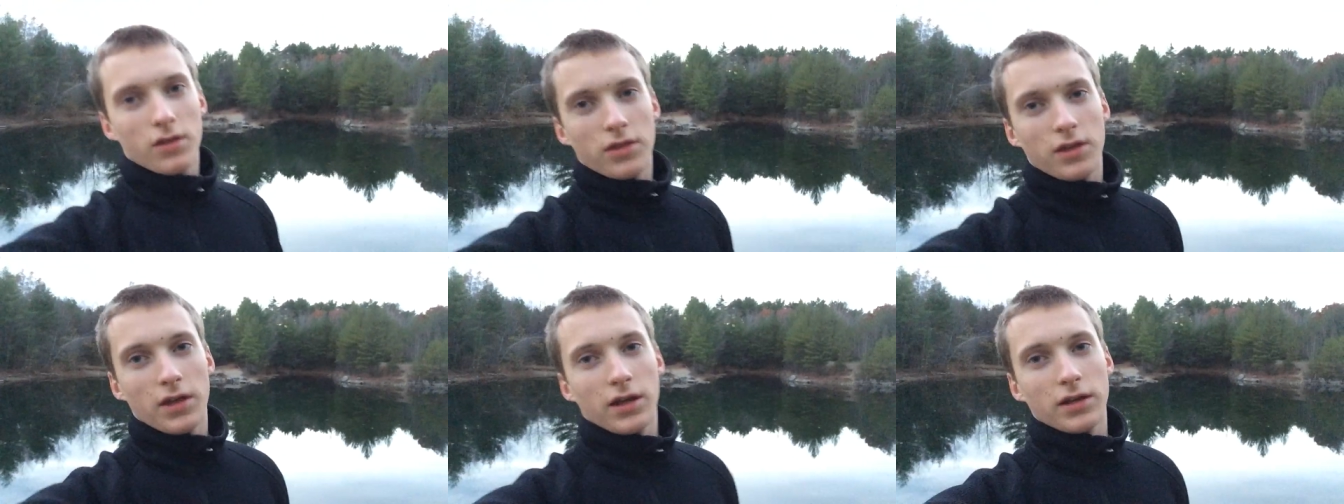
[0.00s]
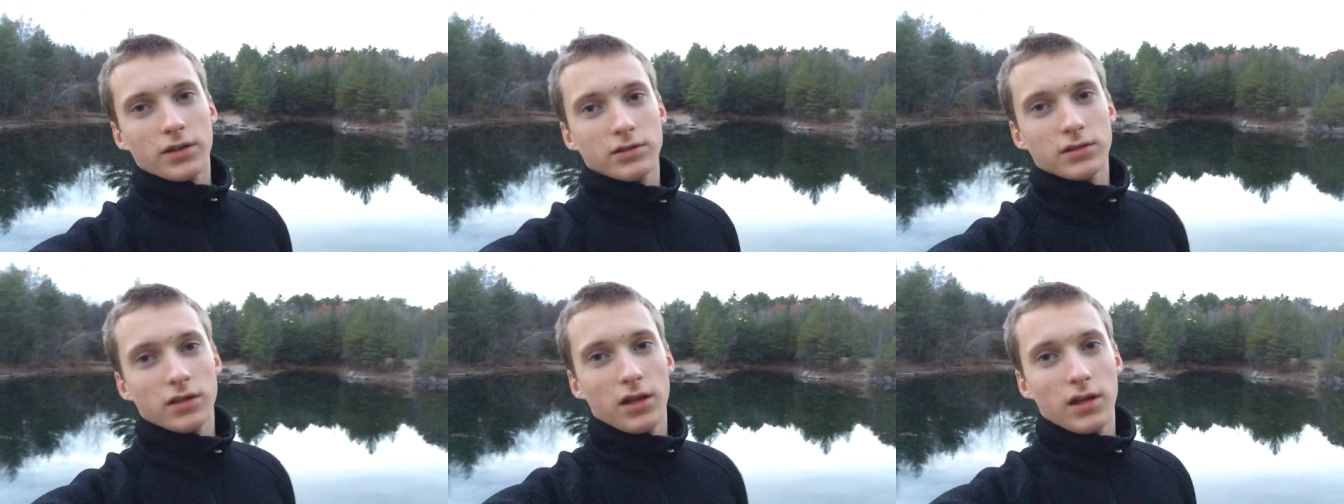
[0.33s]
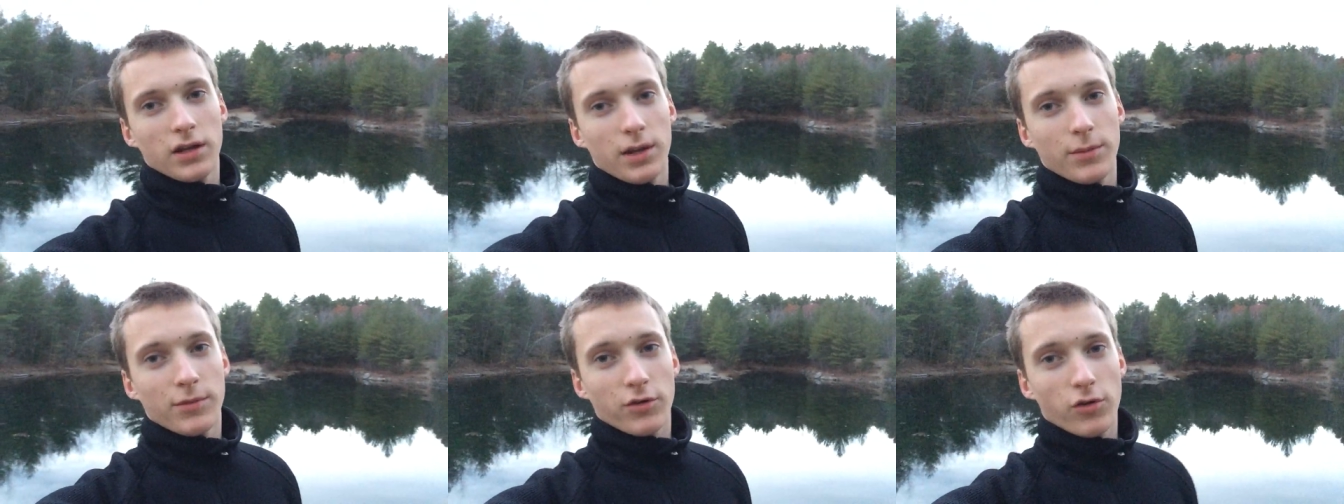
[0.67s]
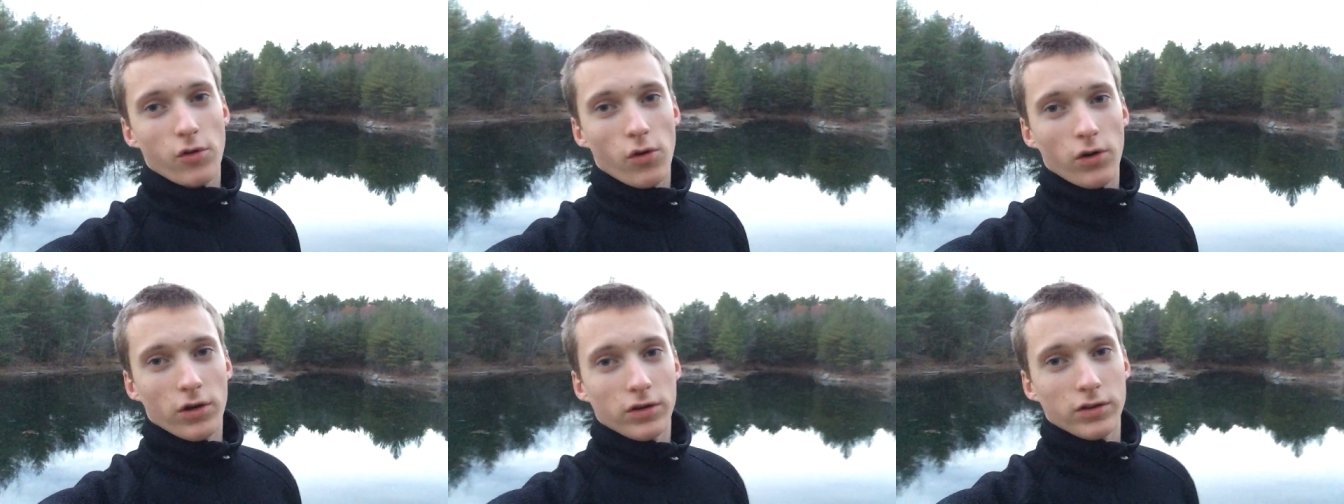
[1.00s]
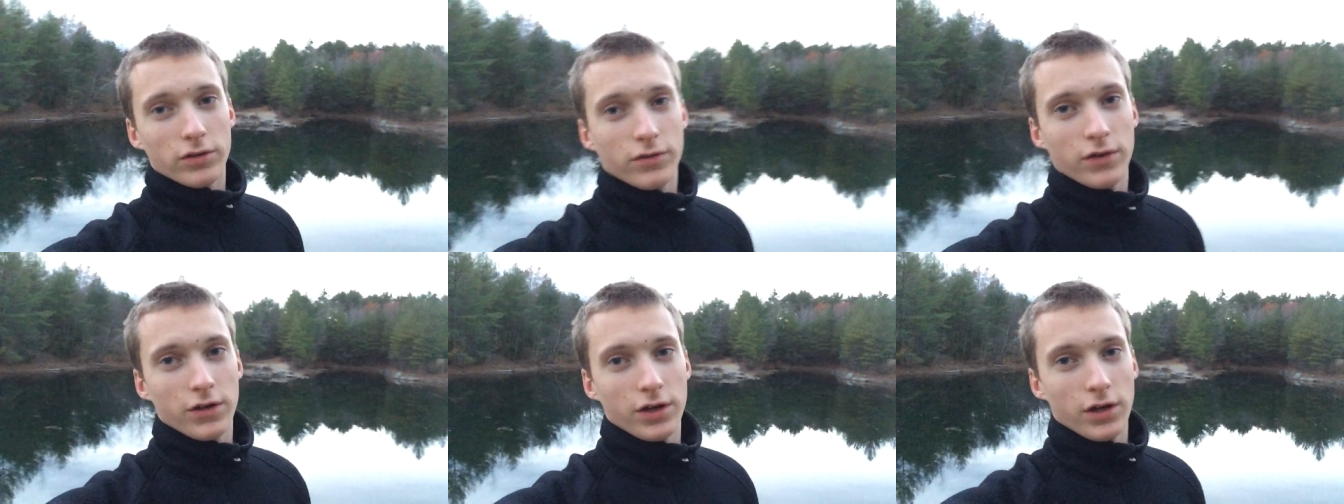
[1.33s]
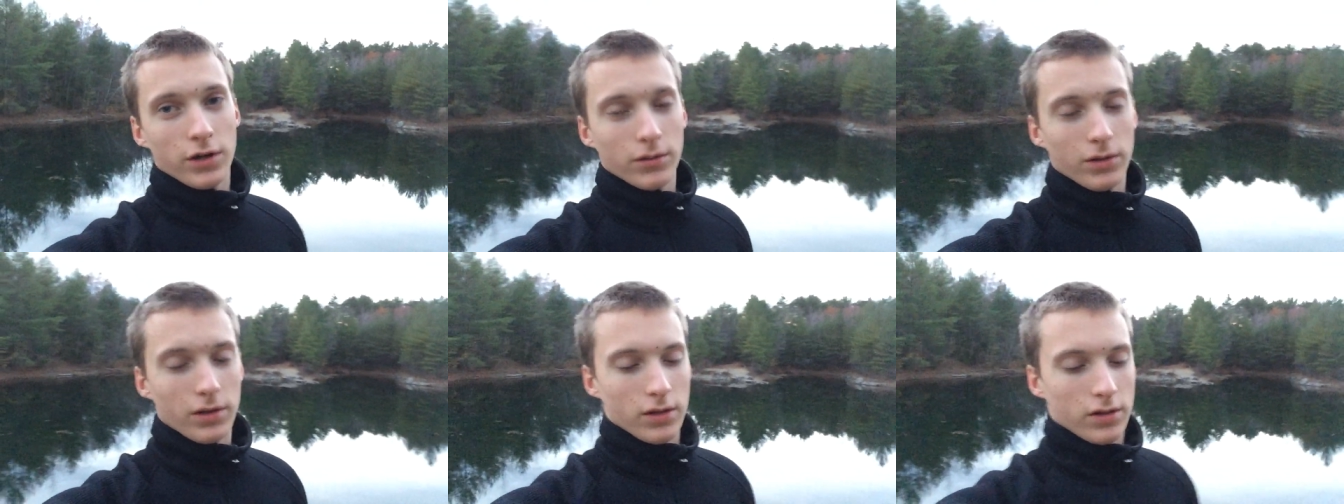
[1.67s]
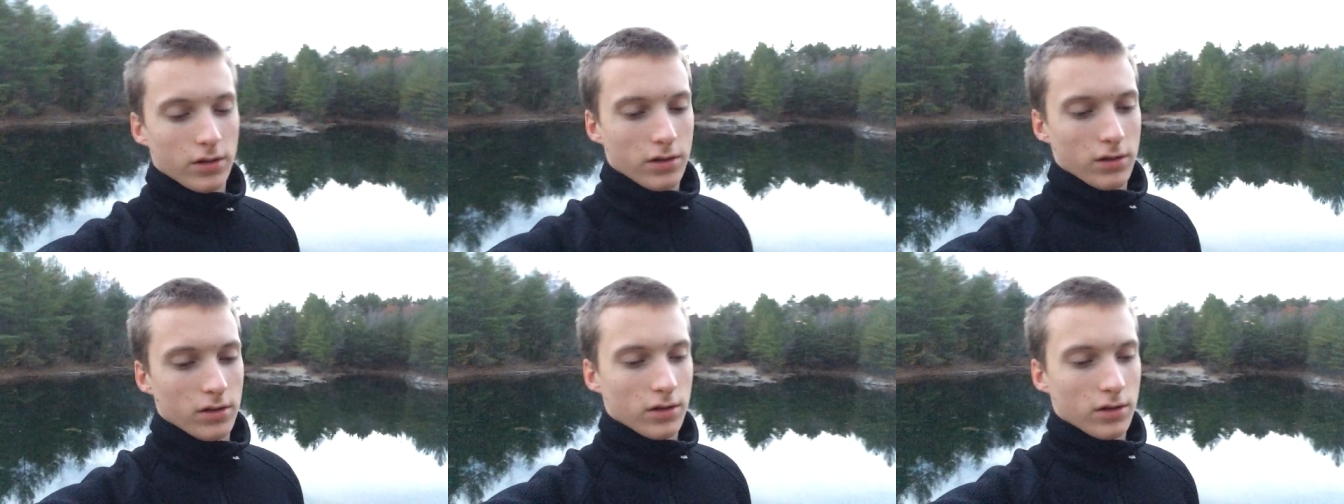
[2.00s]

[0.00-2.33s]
things like I'm recording this video with,